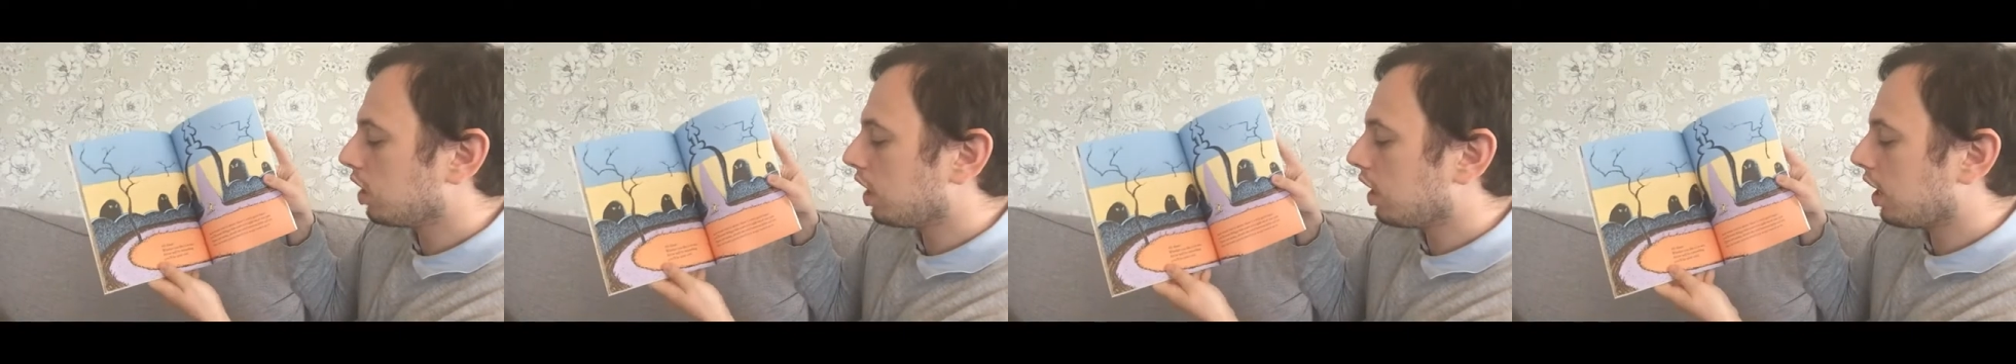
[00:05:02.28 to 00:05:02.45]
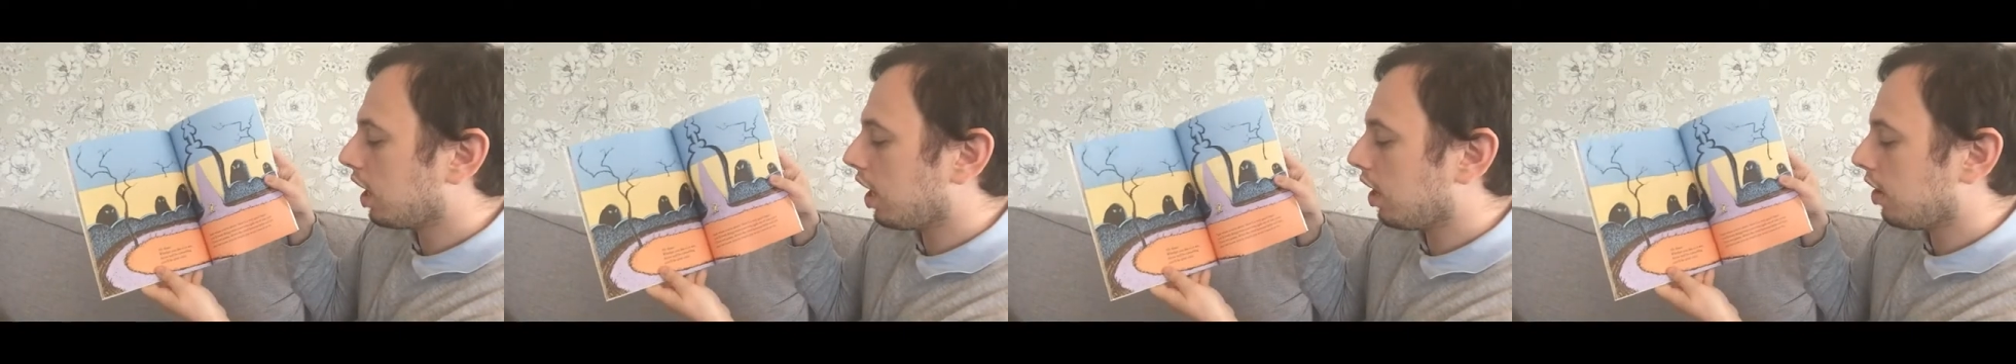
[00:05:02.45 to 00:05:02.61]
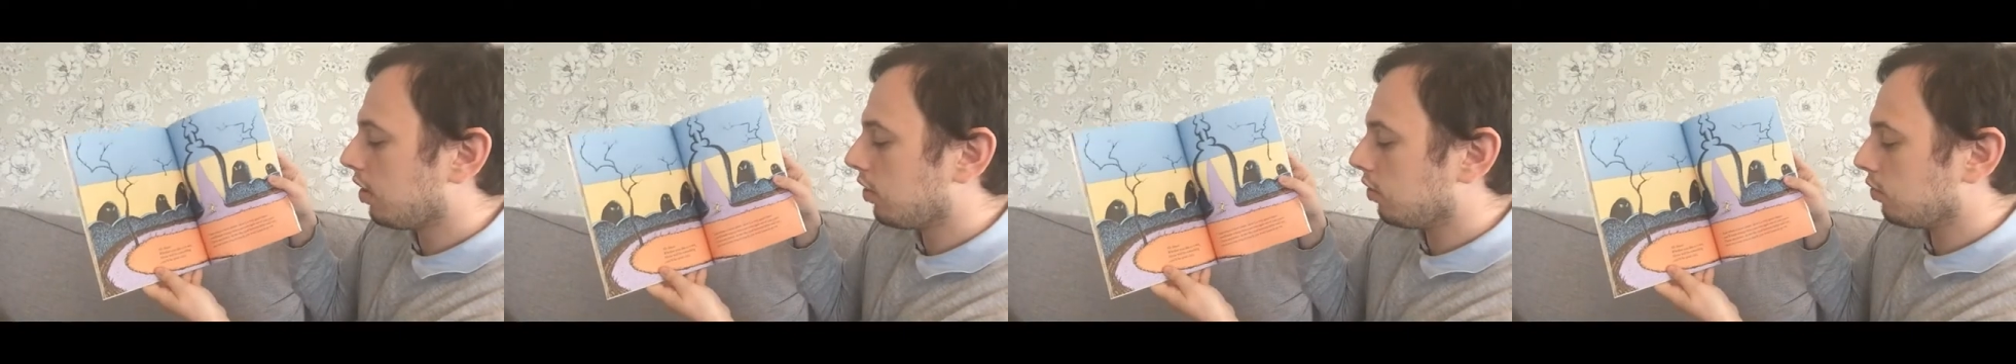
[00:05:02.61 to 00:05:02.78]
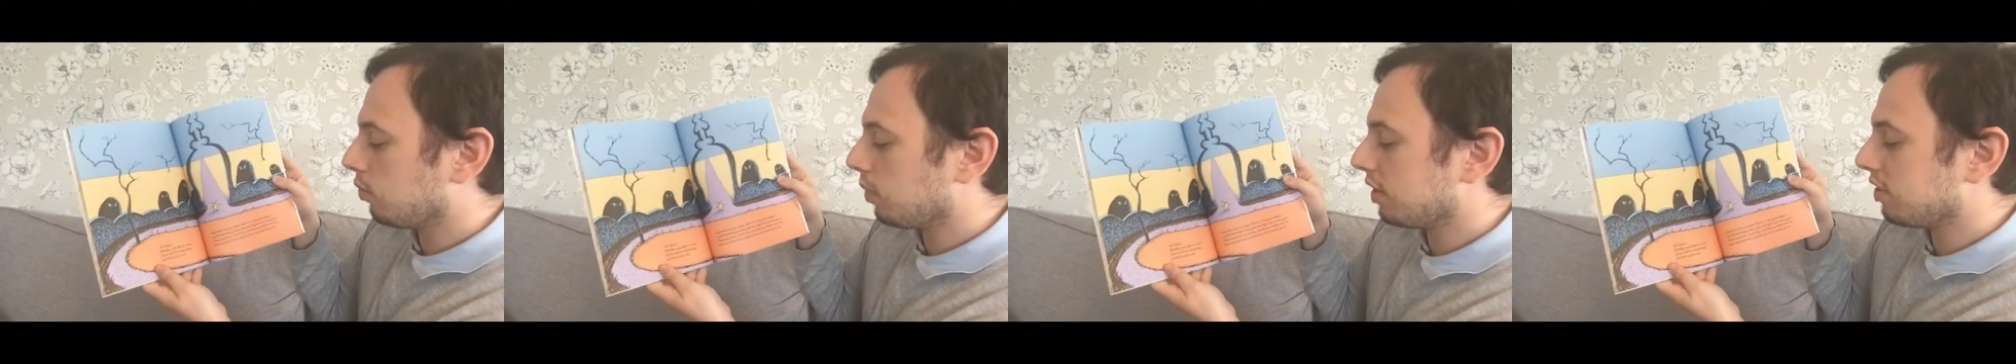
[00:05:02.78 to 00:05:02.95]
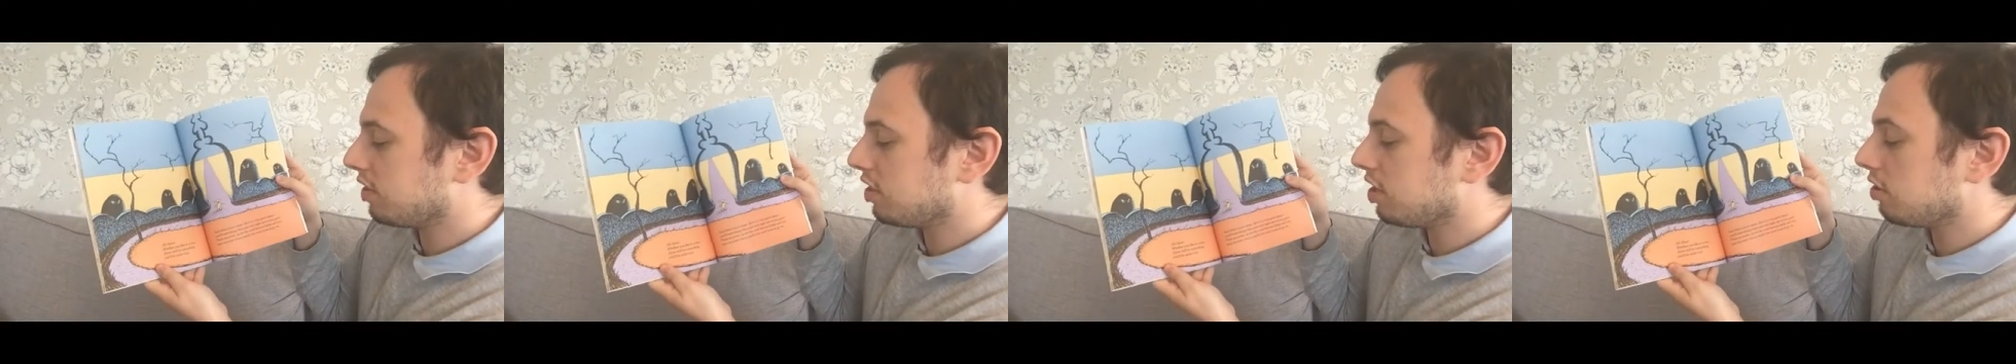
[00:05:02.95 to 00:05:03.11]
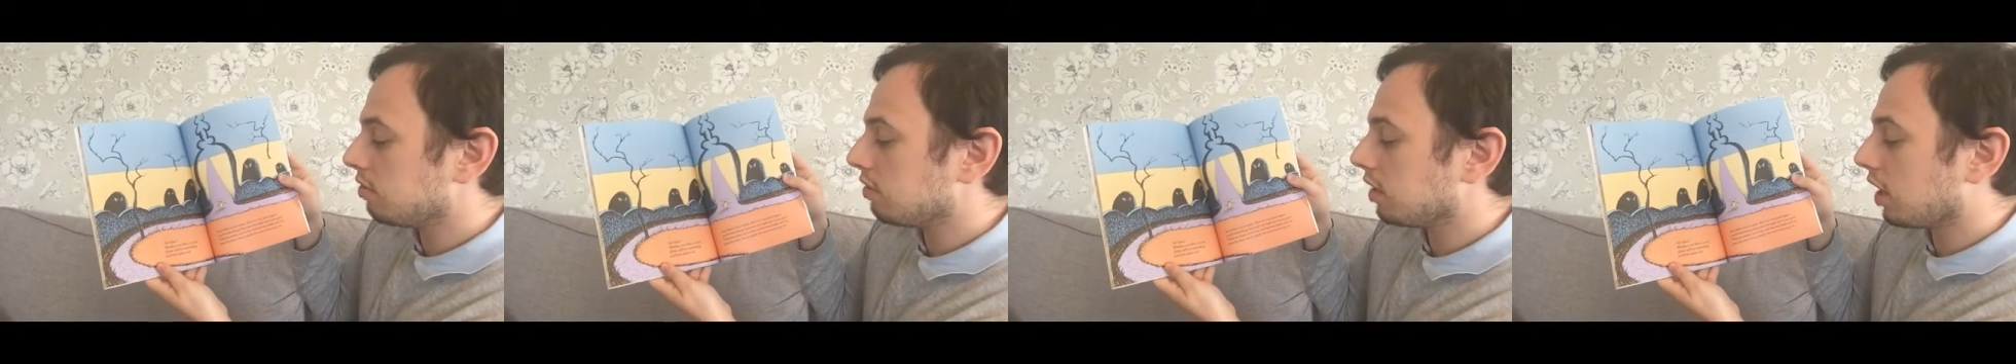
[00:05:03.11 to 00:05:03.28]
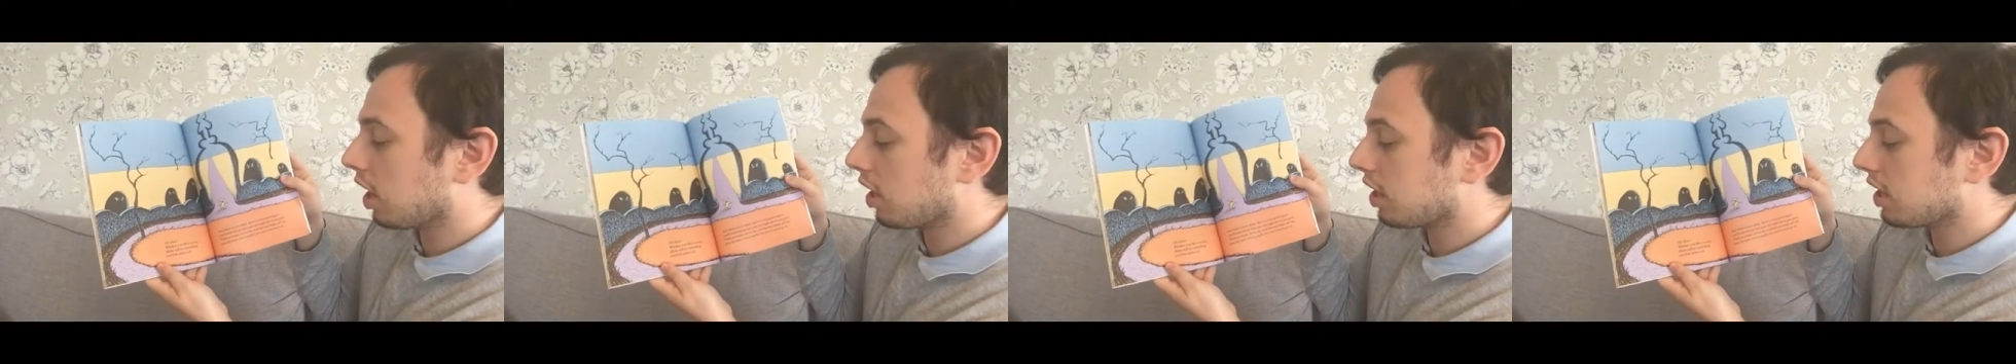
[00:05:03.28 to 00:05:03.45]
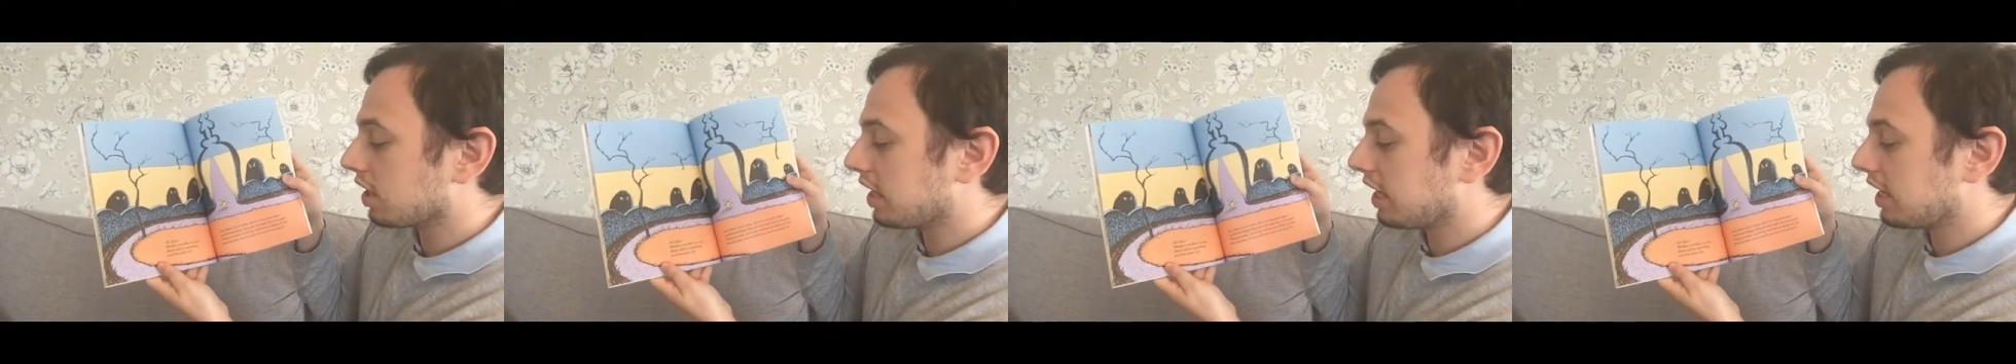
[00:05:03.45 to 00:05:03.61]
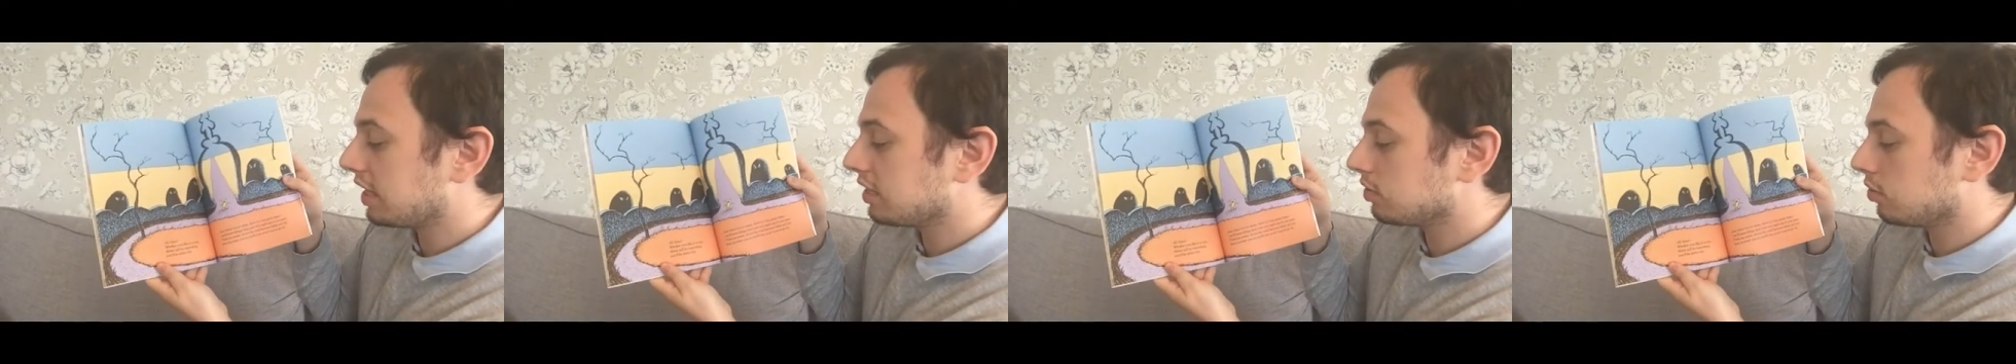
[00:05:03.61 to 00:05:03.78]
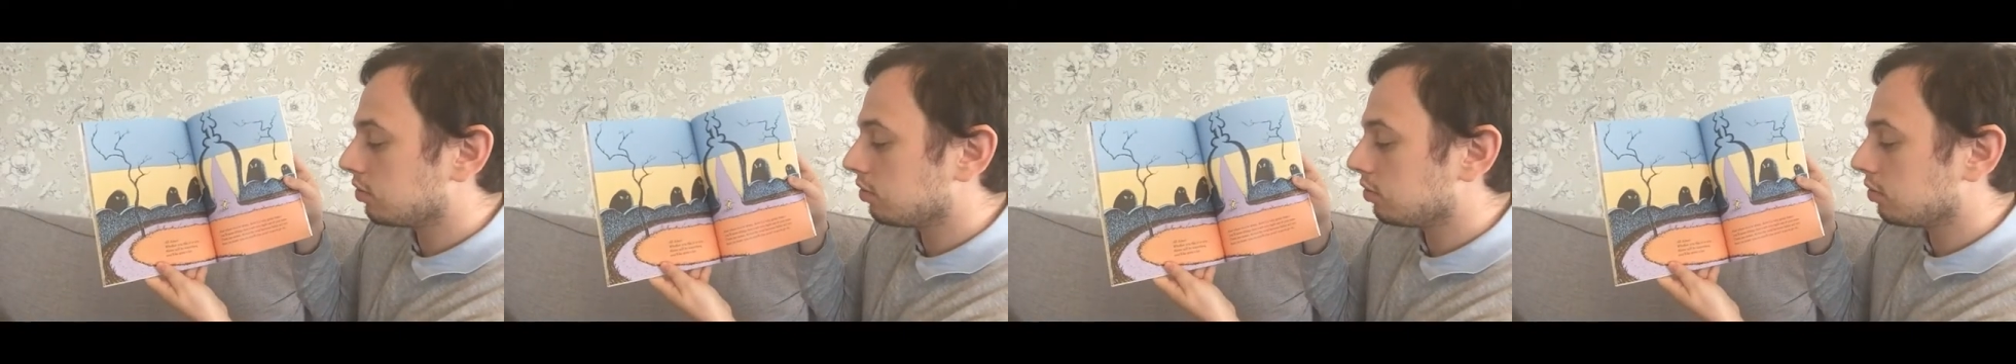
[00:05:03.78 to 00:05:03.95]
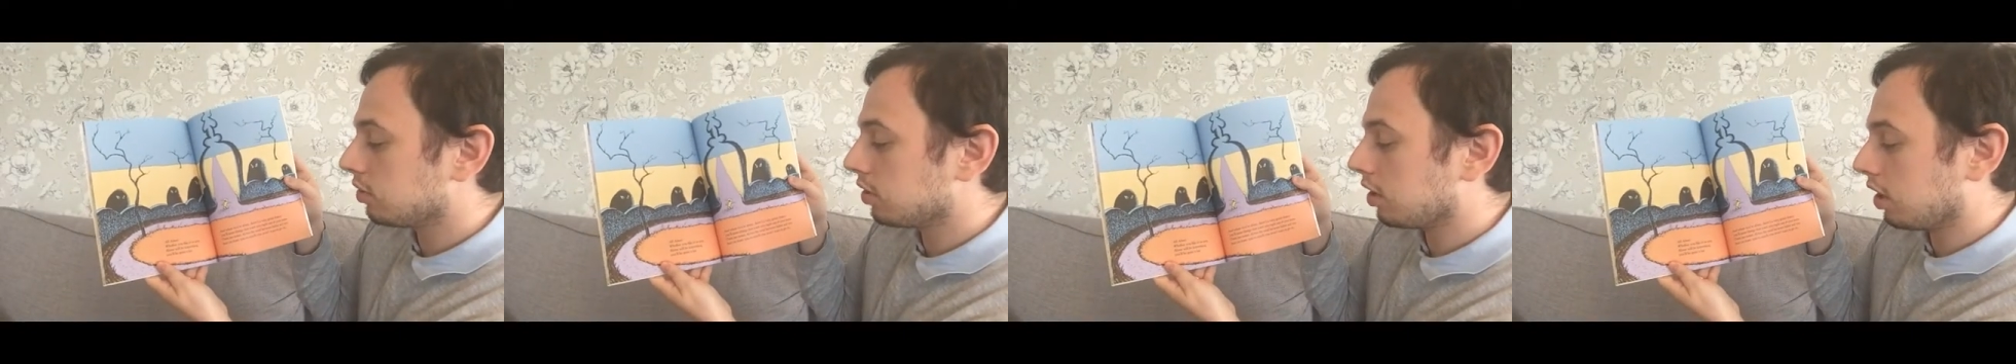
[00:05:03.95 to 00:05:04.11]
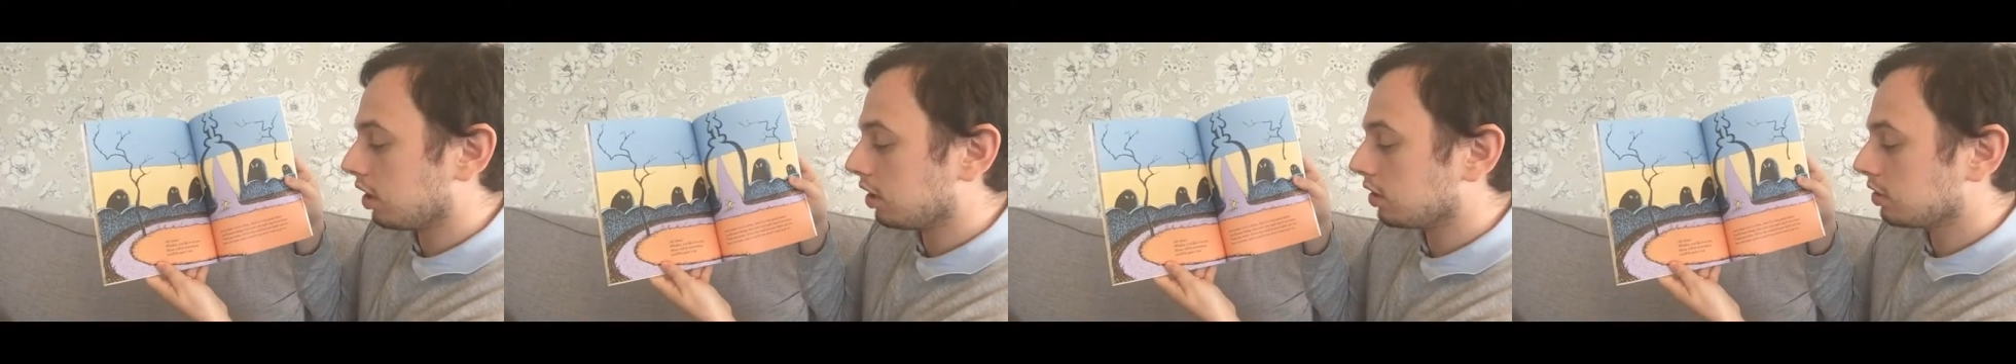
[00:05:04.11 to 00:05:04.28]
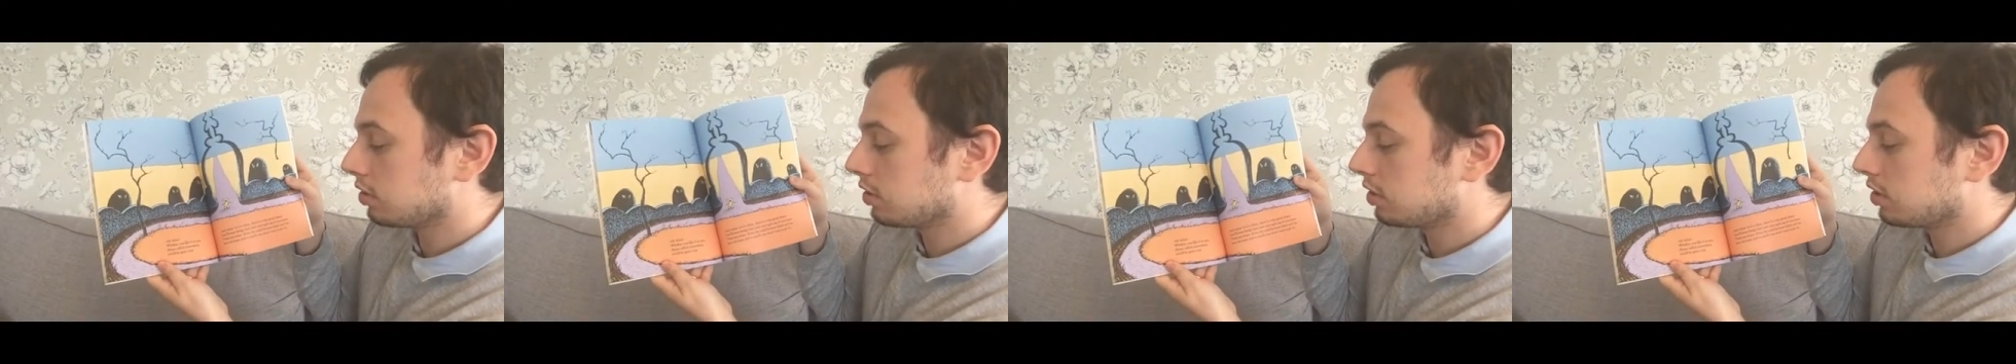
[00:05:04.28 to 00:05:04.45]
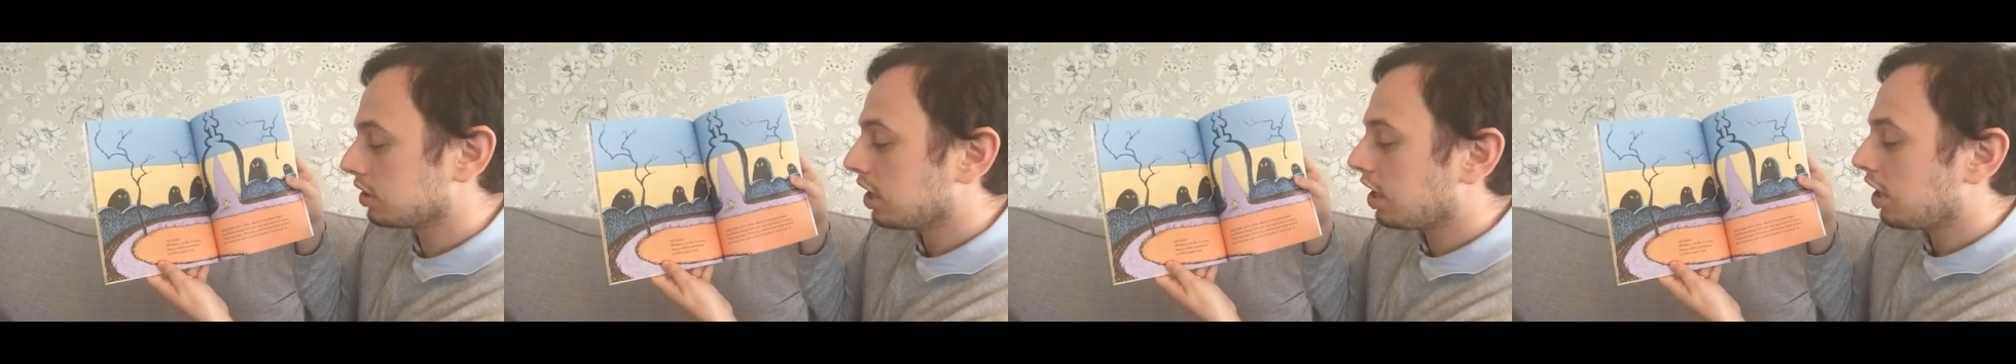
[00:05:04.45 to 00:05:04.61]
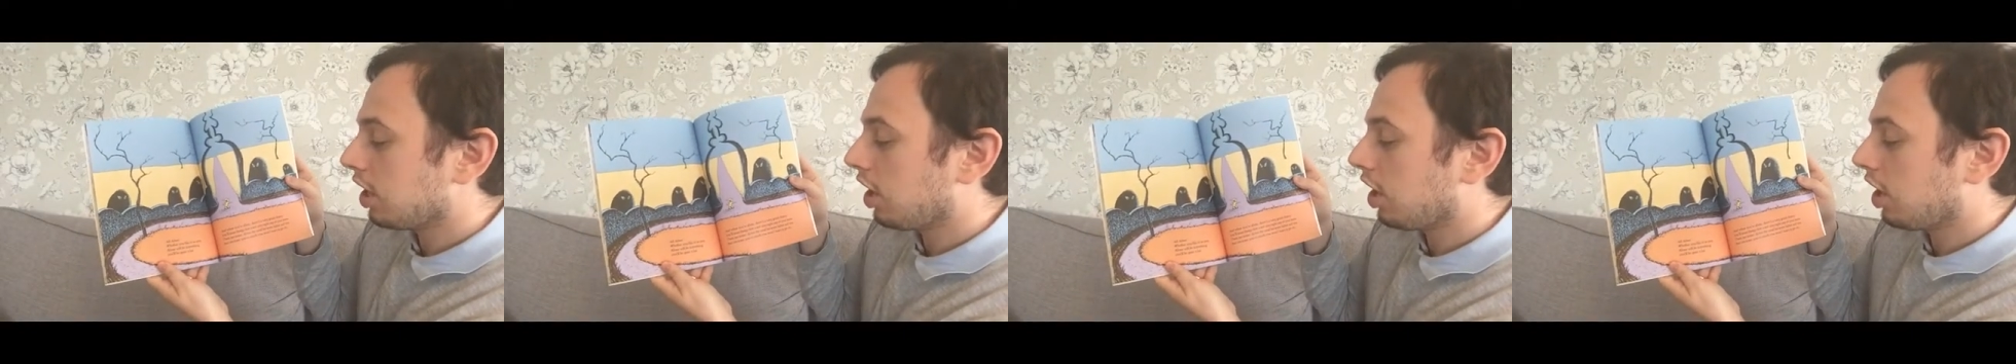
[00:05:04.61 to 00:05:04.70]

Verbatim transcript: alone, whether you like it or not,